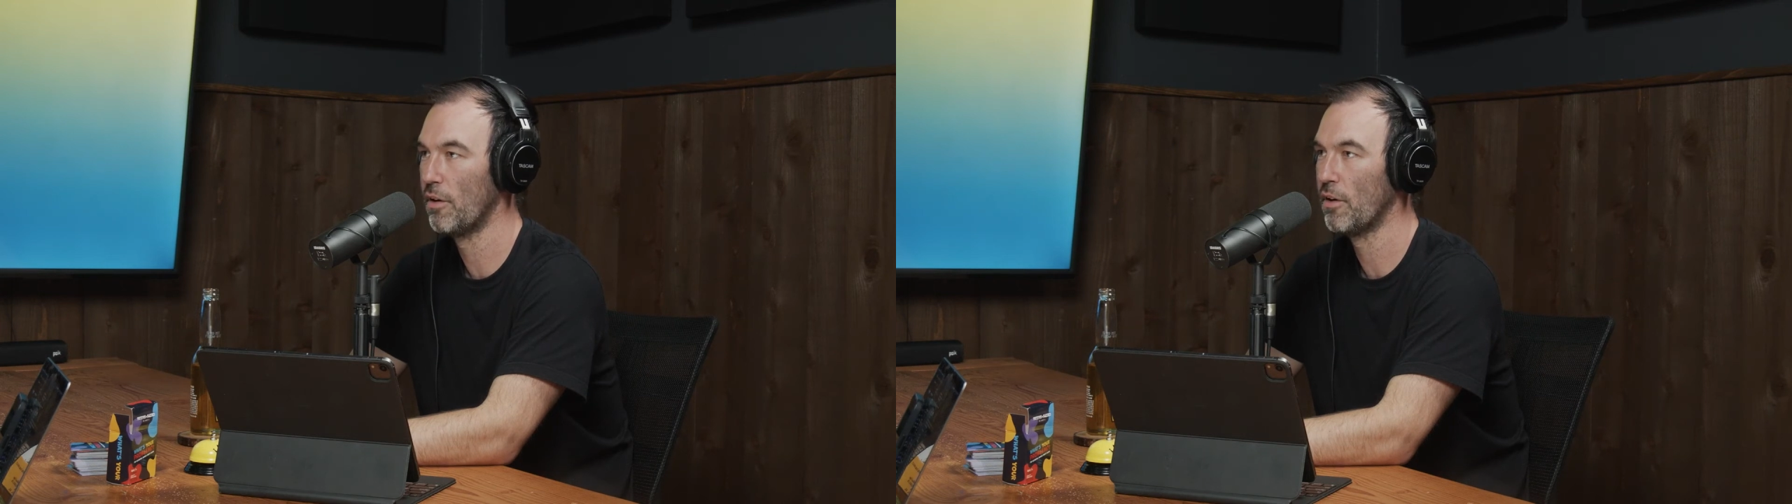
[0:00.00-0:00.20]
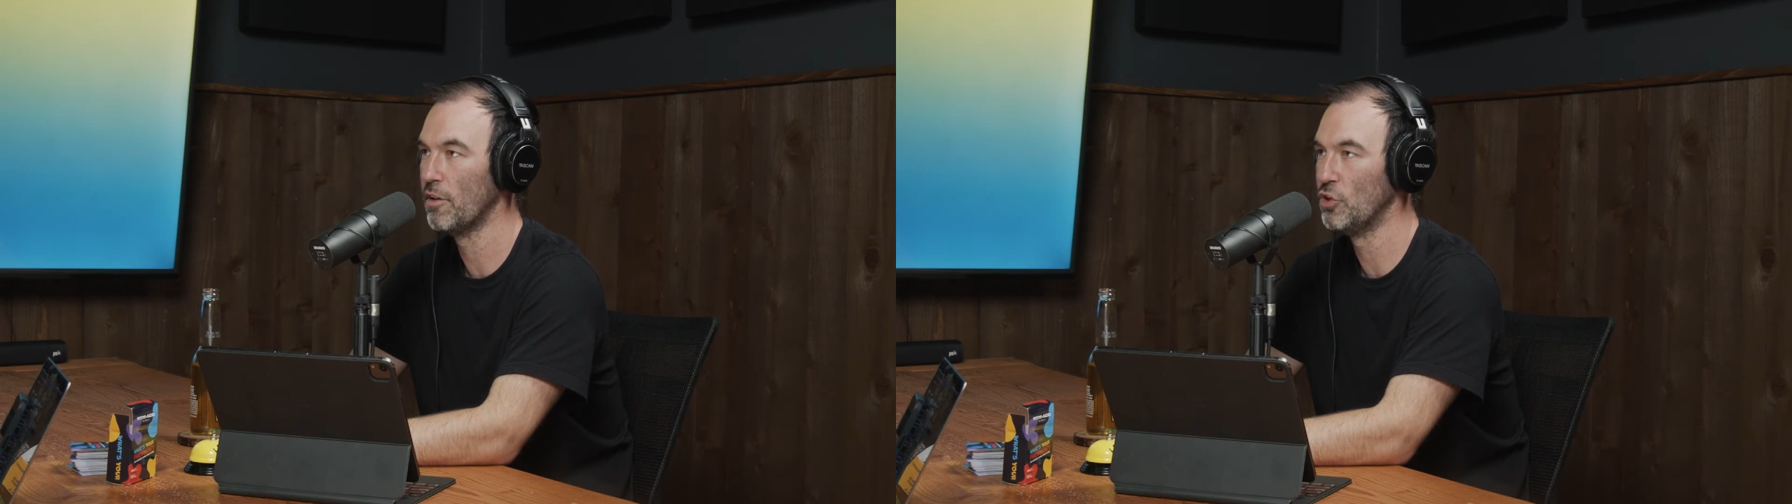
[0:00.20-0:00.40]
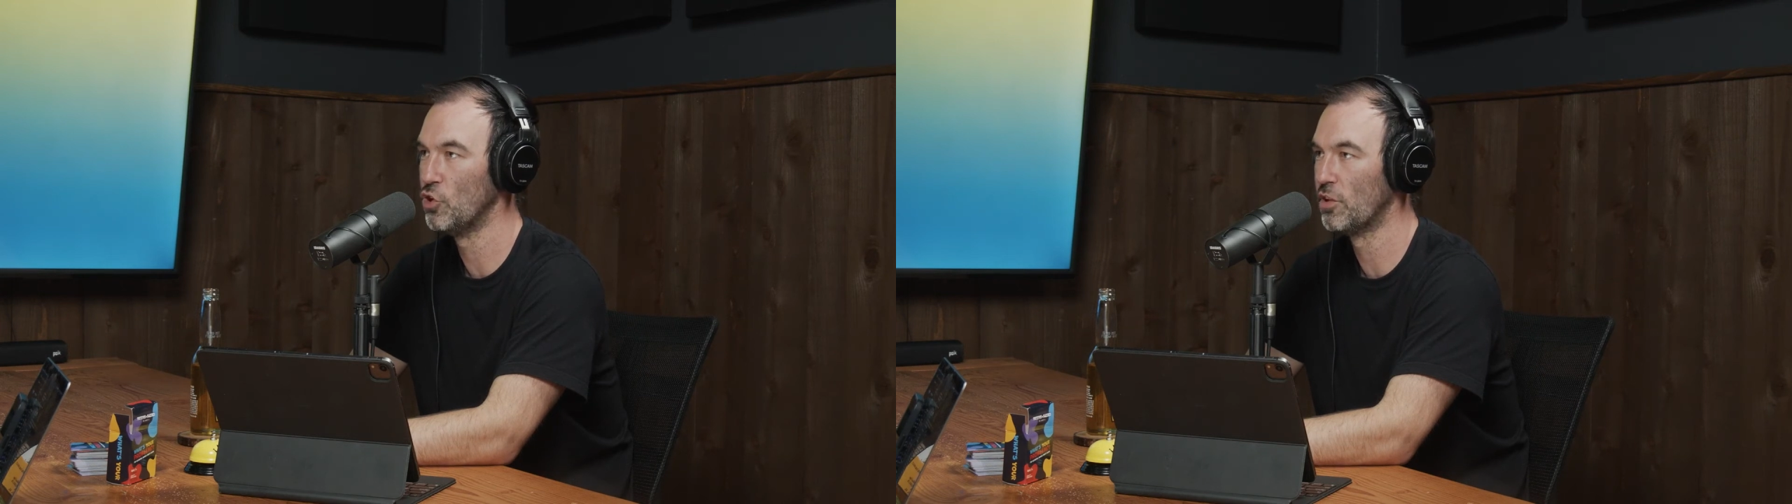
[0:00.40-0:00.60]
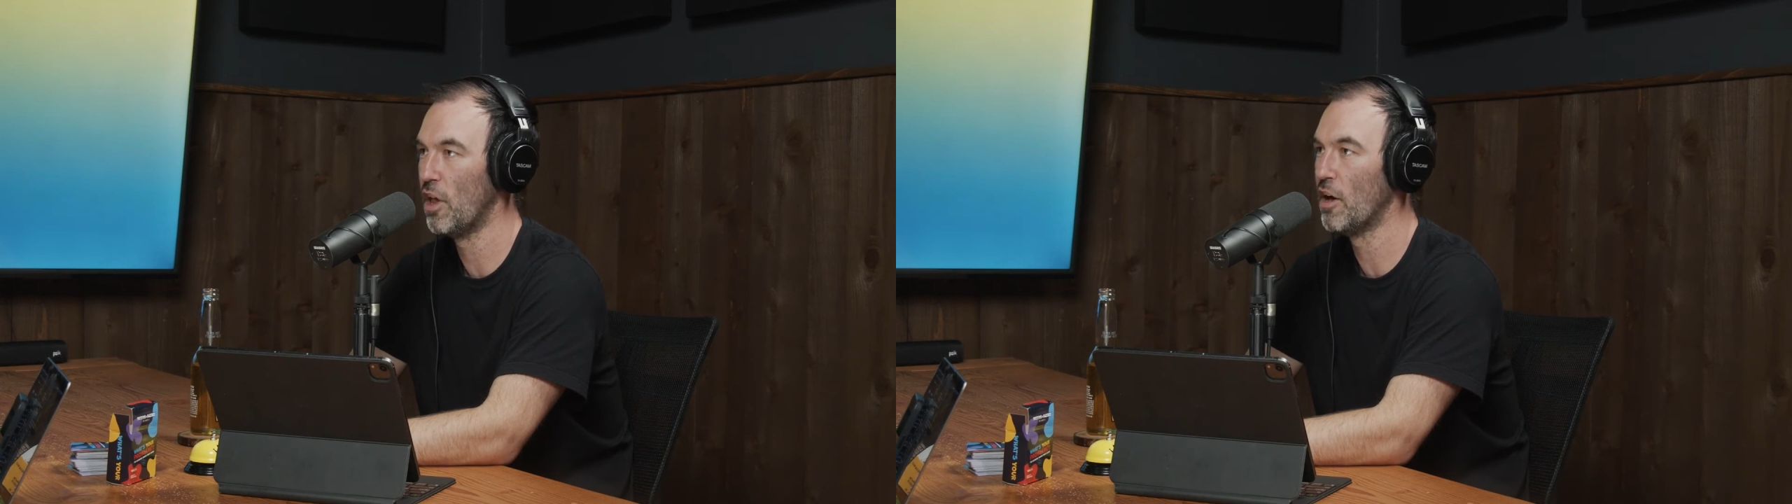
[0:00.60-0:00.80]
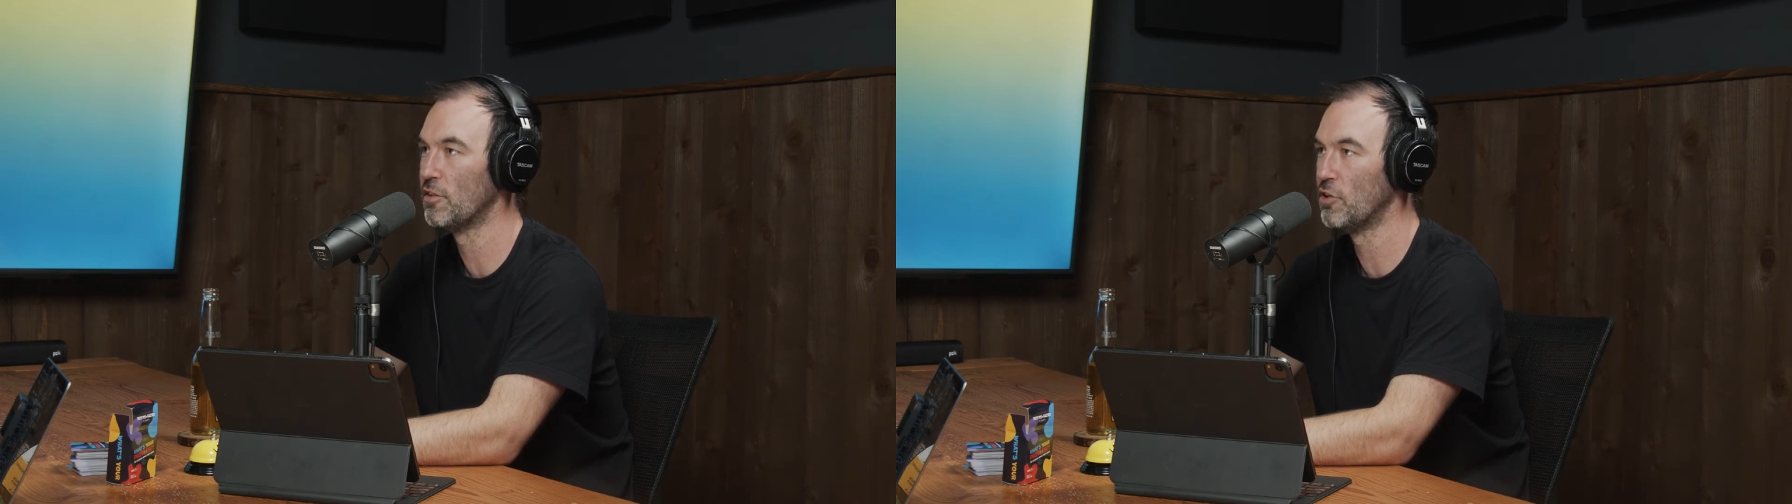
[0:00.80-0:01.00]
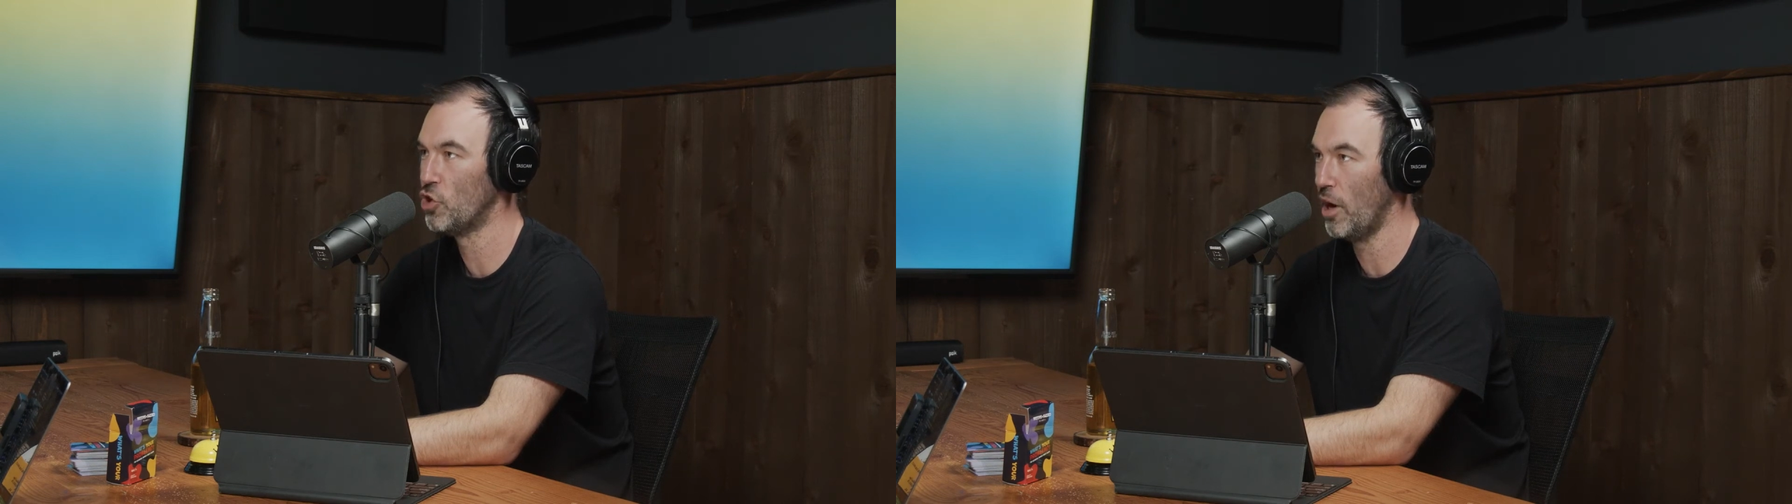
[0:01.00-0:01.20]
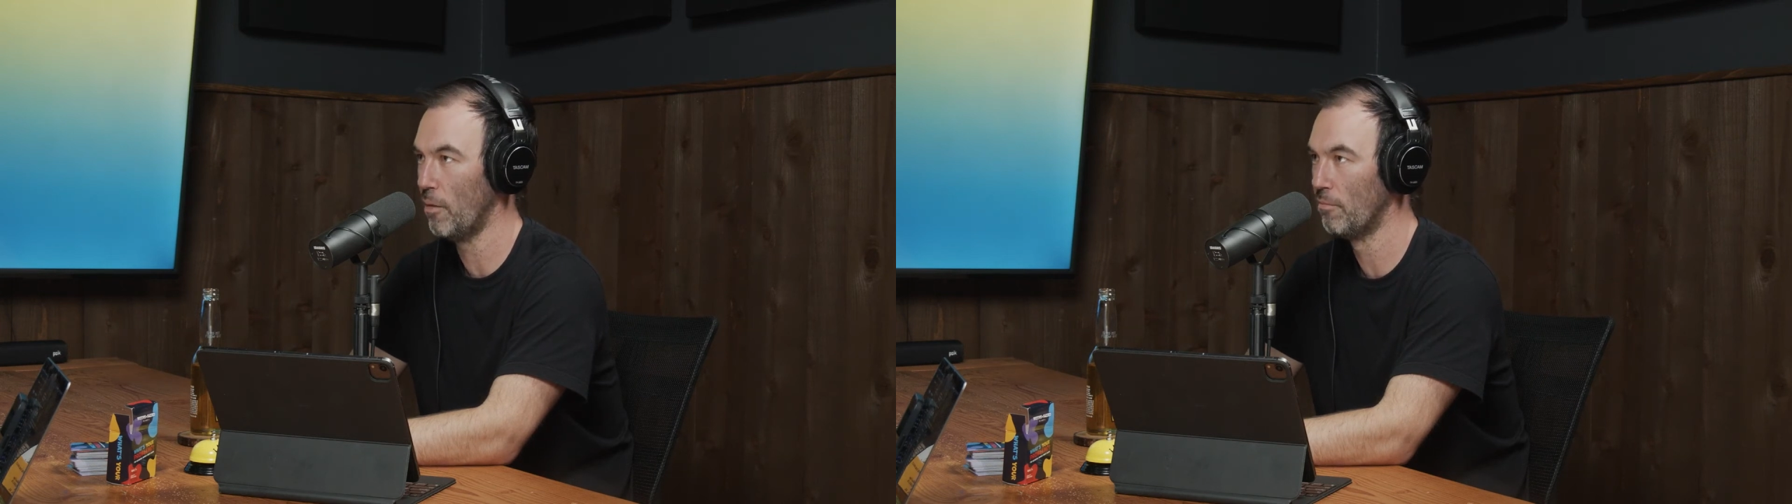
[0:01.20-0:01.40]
because he just lost his job.